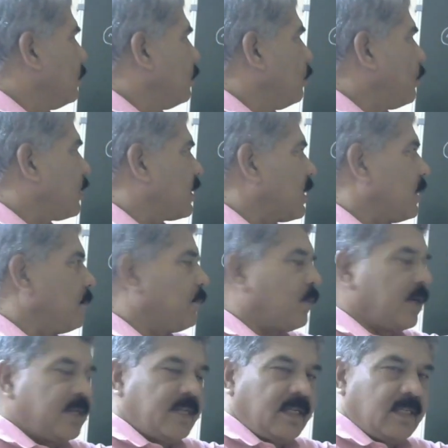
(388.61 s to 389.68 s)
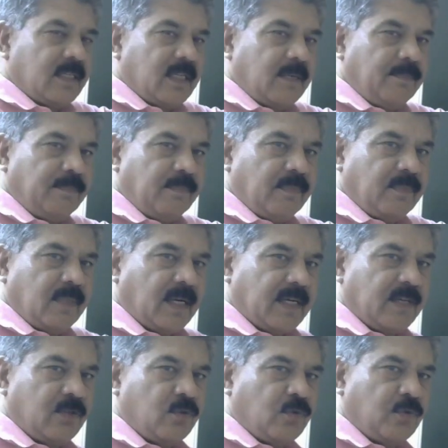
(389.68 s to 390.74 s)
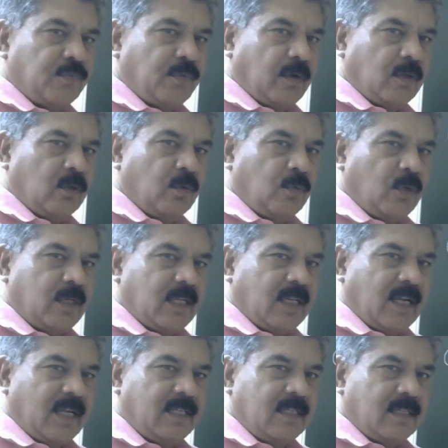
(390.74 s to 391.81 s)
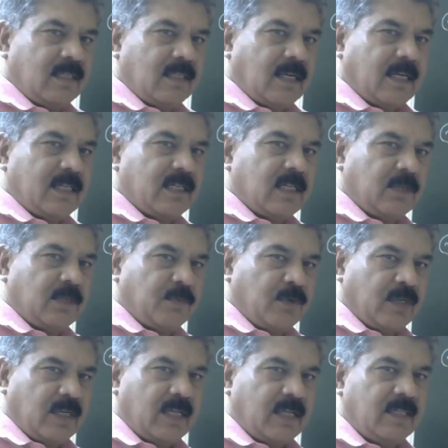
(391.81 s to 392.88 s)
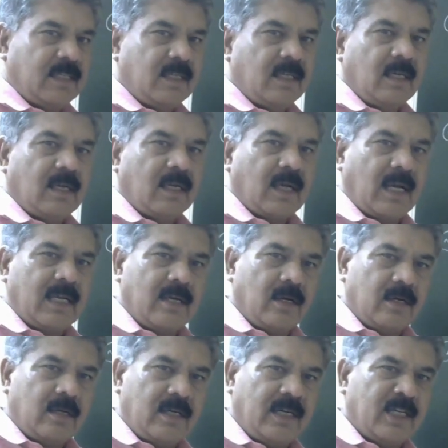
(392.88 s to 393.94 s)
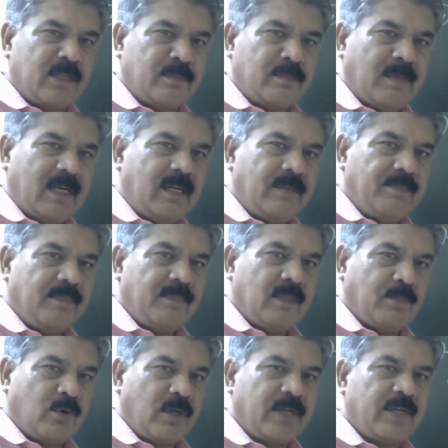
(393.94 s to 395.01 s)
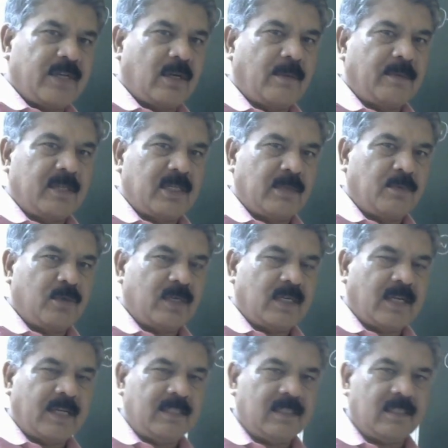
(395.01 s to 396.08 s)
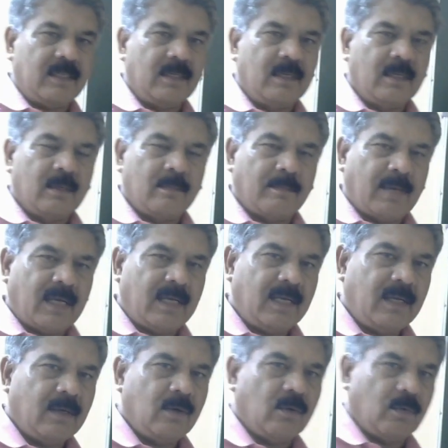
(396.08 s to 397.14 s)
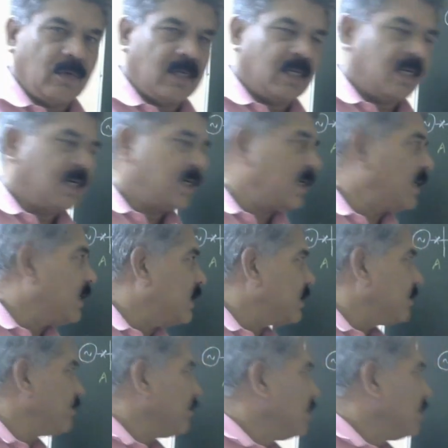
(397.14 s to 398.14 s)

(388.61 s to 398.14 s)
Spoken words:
Overcurrent protection scheme that is used for low voltage lines, that is distribution lines. I have already explained the protection of distribution lines by overcurrent relays.